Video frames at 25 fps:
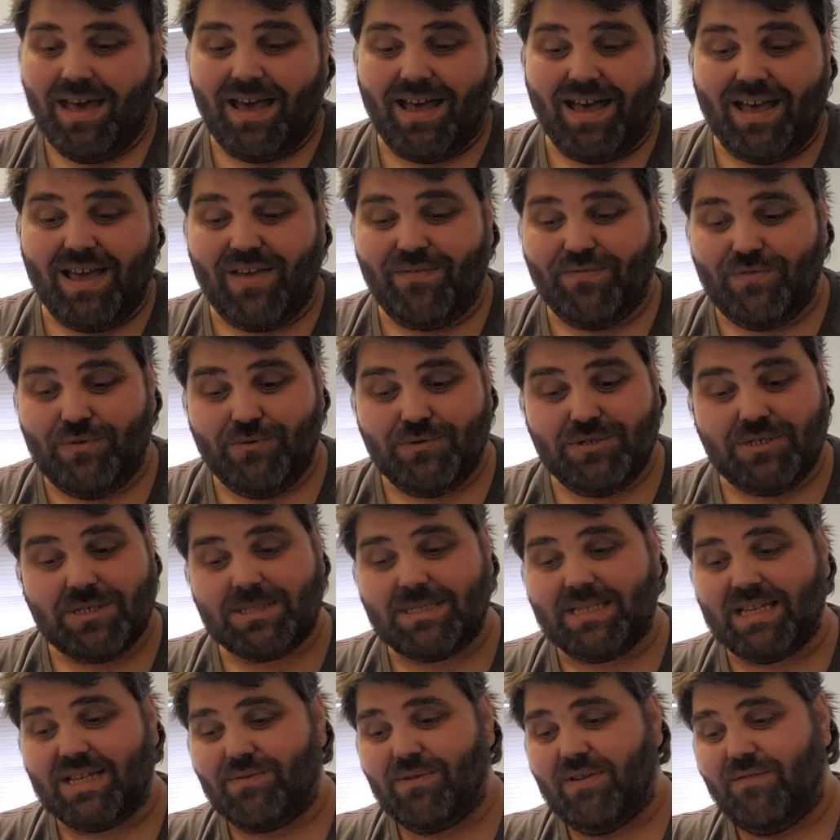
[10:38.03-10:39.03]
If you were
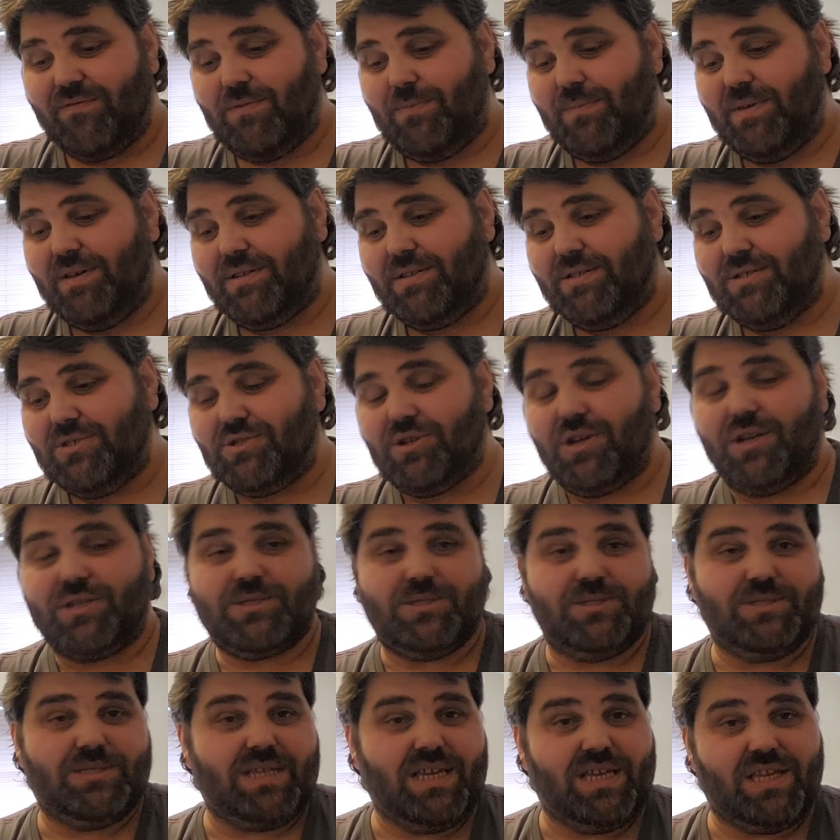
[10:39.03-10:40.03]
just sticking around for the build
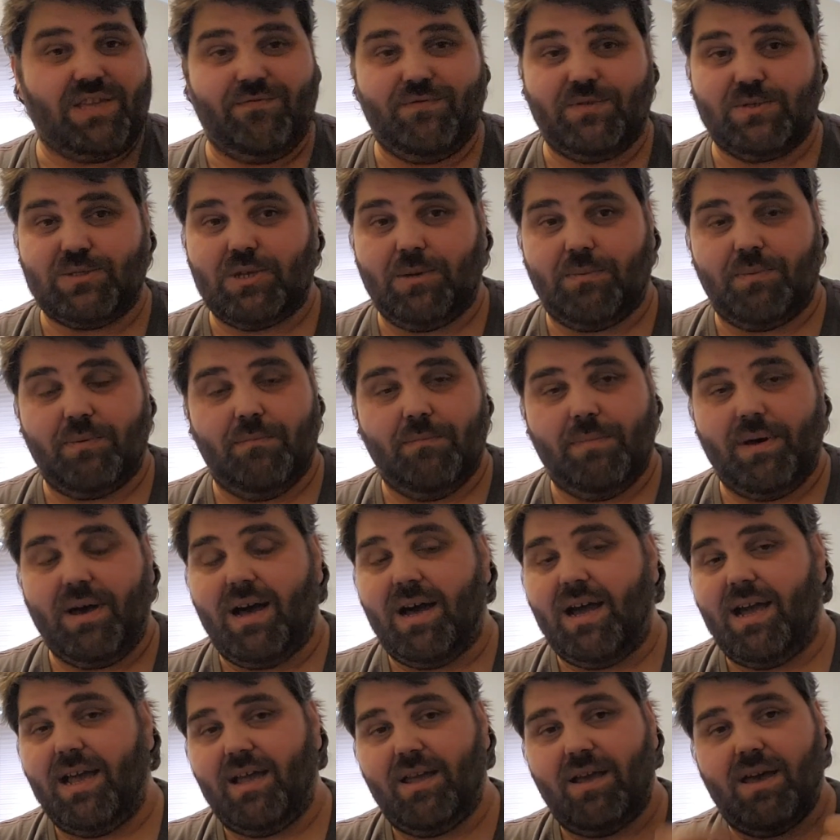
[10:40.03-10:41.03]
instructions, thank you for stopping
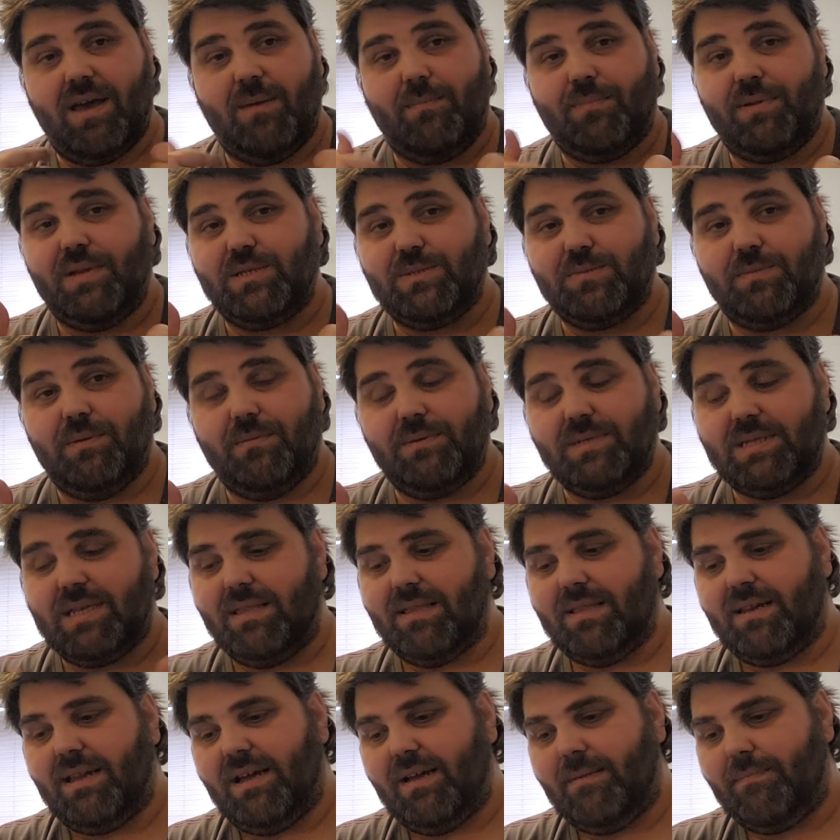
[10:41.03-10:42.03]
by. Please remember to
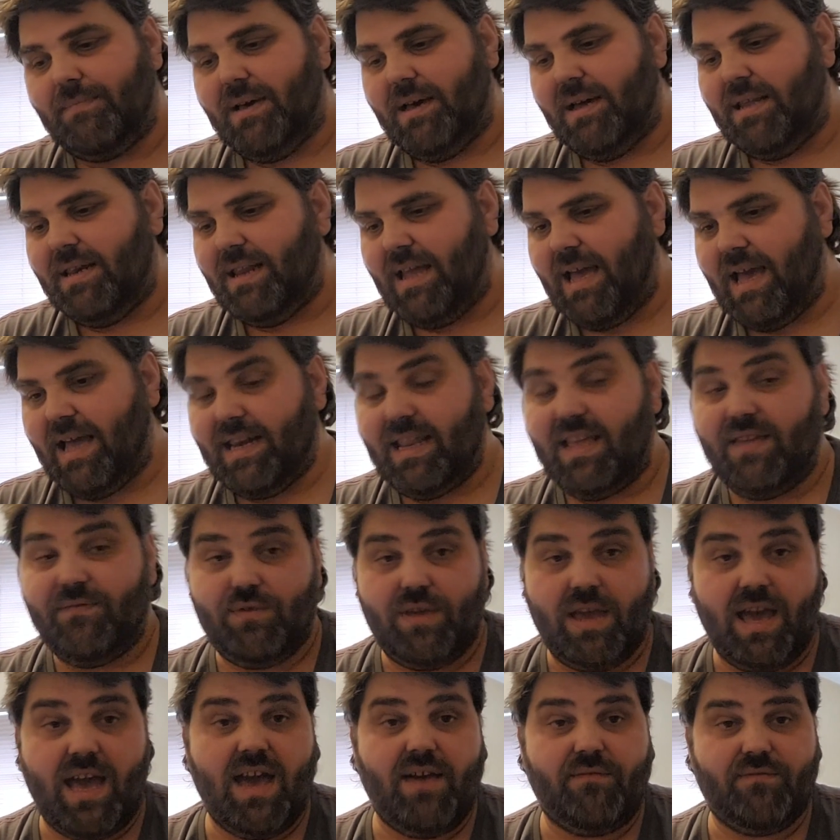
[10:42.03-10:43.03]
hit the like button, and
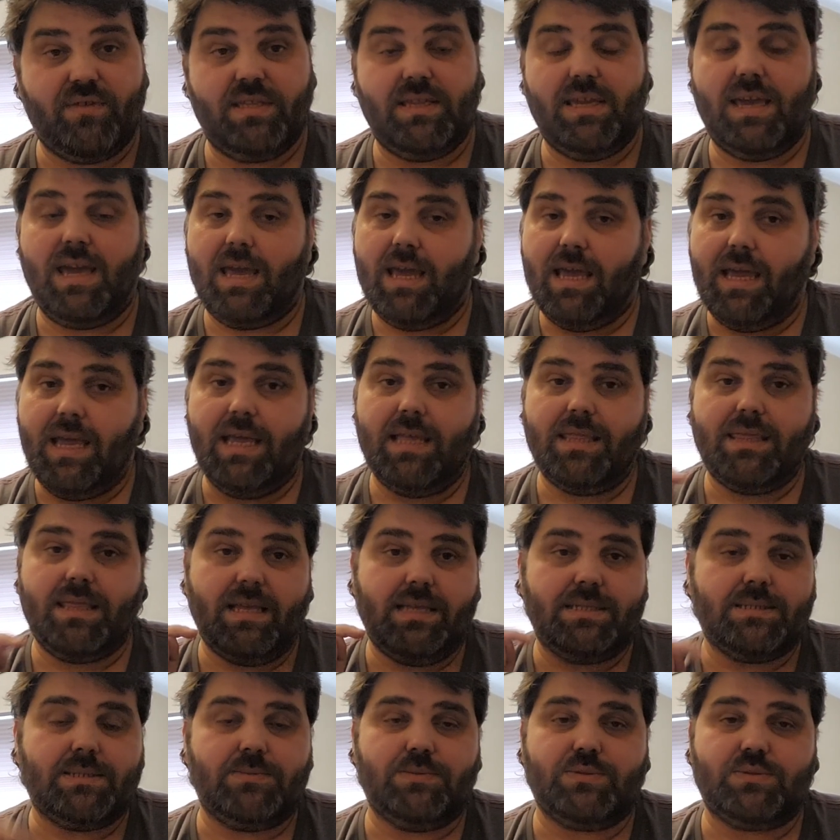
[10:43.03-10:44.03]
if you haven't yet, hit
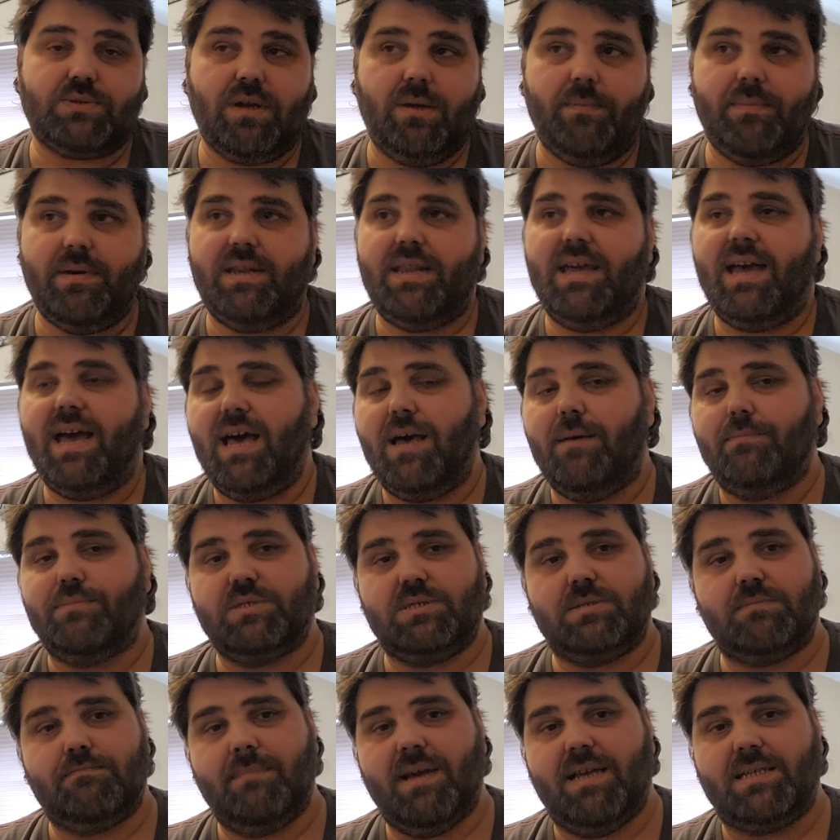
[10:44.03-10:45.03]
that subscribe button. It
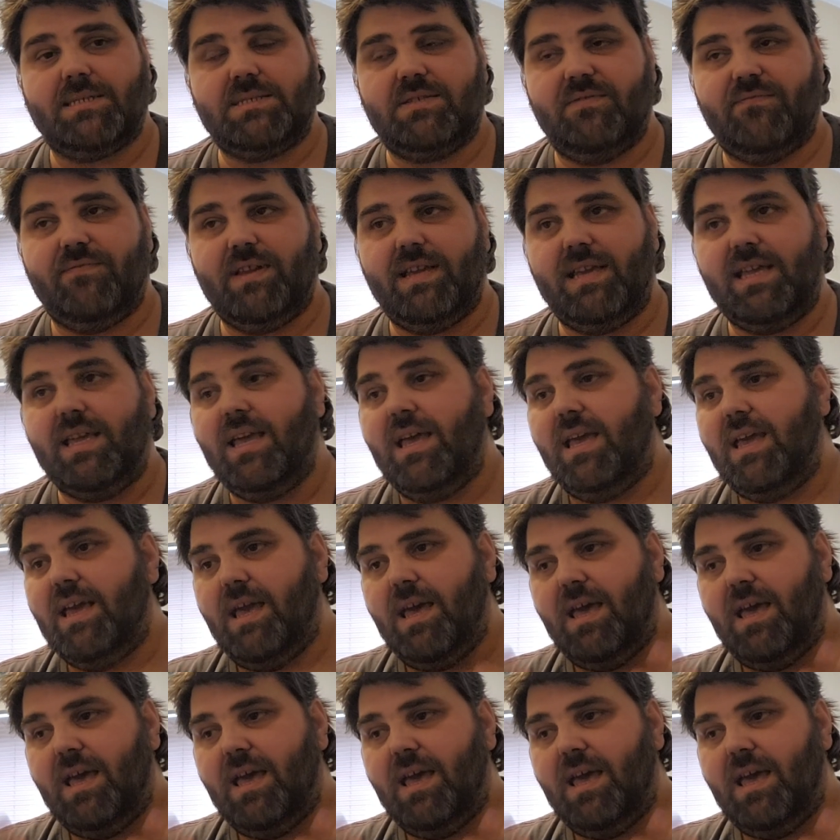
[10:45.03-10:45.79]
helps us massively.